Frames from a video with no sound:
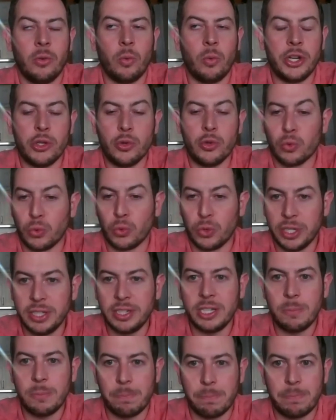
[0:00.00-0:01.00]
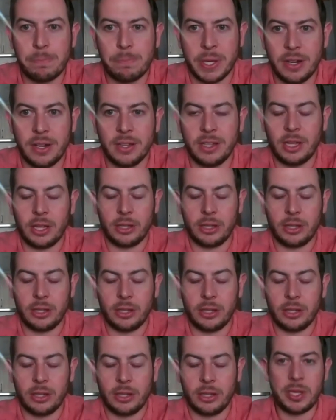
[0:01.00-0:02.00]
when you really pin it, you,
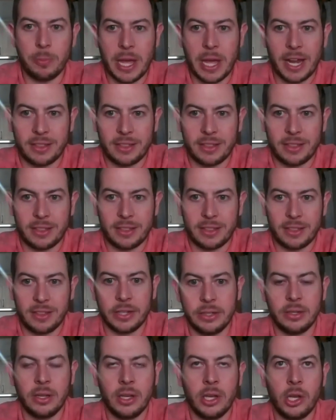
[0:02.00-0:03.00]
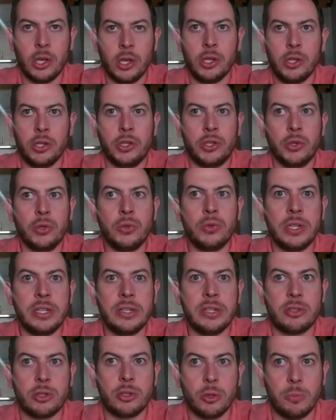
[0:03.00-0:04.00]
you peel back the onion, you
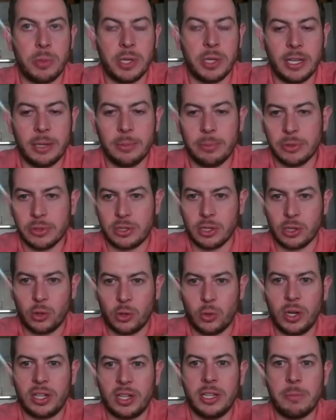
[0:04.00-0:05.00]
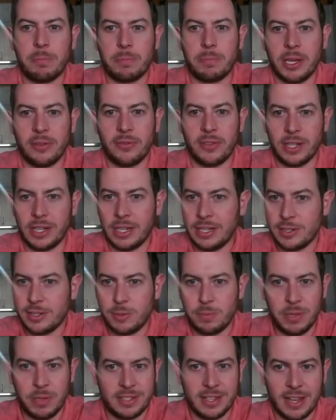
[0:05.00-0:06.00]
need to be able to quickly pivot and
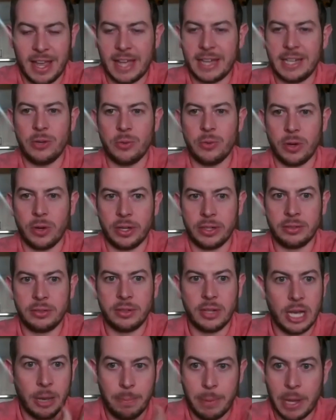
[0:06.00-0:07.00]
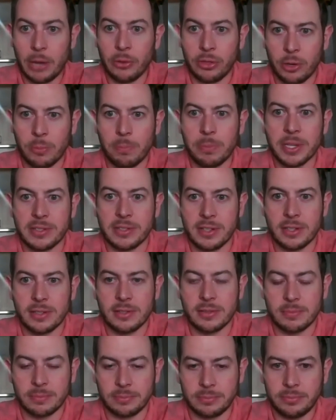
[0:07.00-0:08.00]
speak to anyone about their
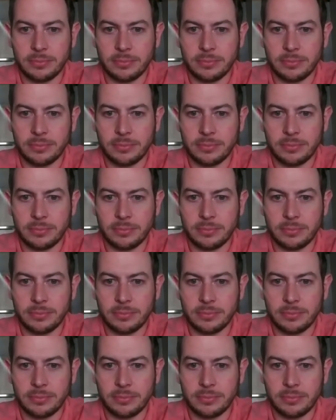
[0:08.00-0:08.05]
business.